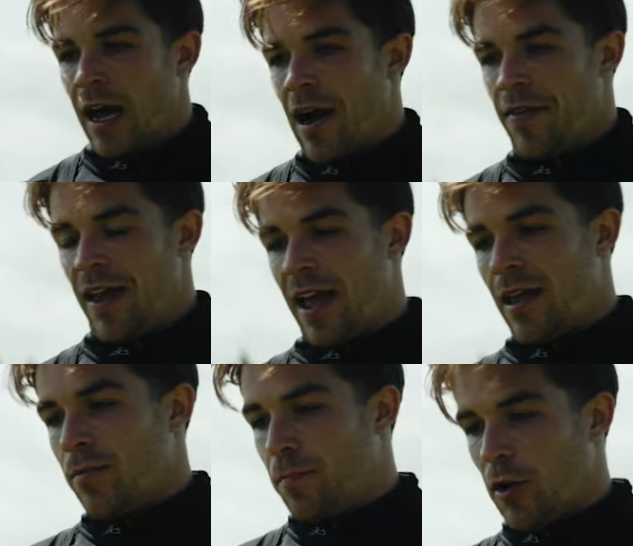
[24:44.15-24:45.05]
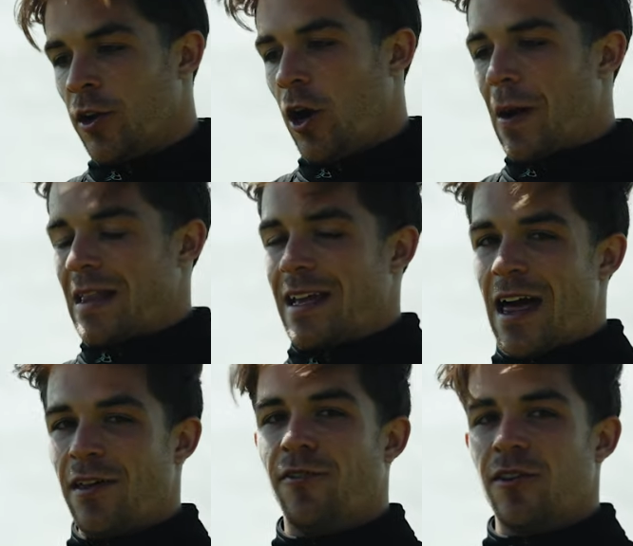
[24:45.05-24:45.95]
and then put it all back
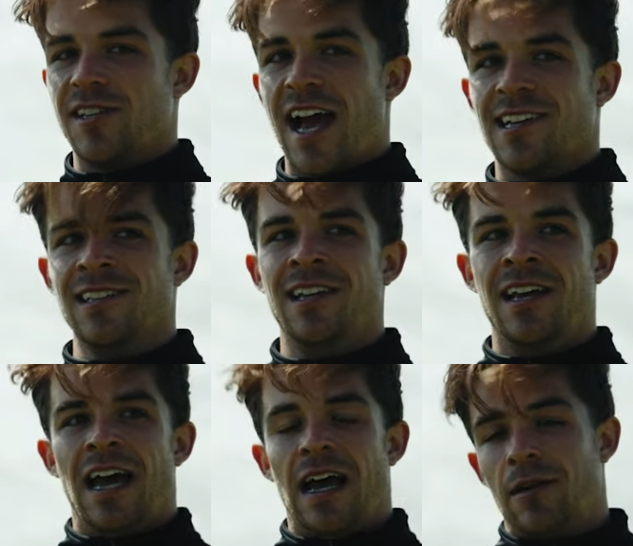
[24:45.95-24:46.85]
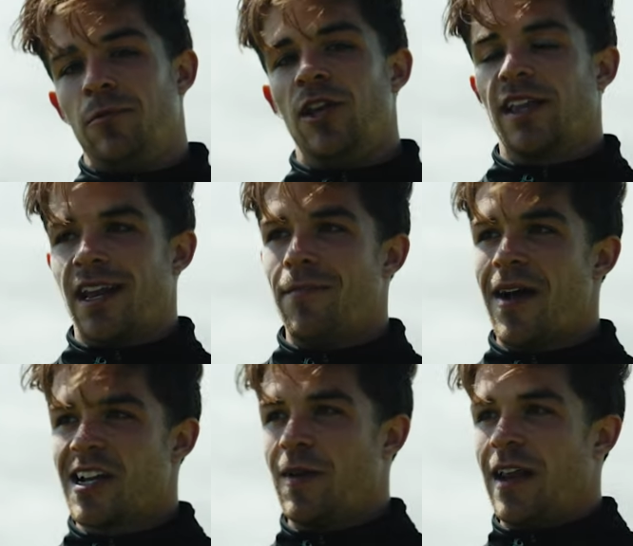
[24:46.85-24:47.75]
together for the session, and then when you get to that
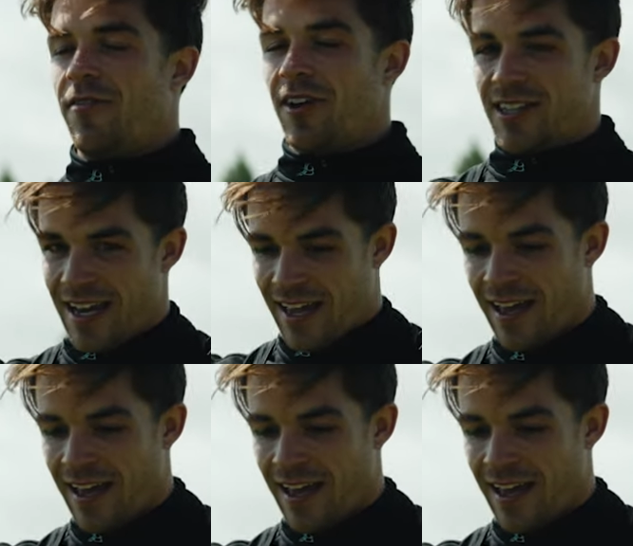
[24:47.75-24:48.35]
max speed effort, it's